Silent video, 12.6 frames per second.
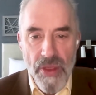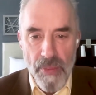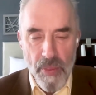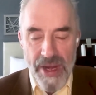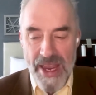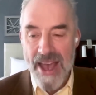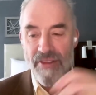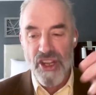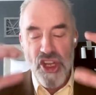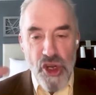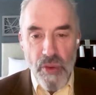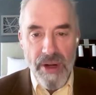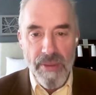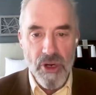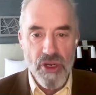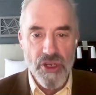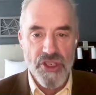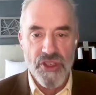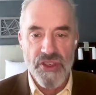we have a new
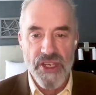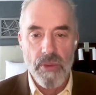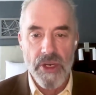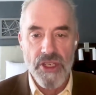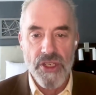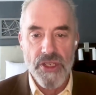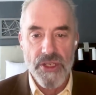emergency, which is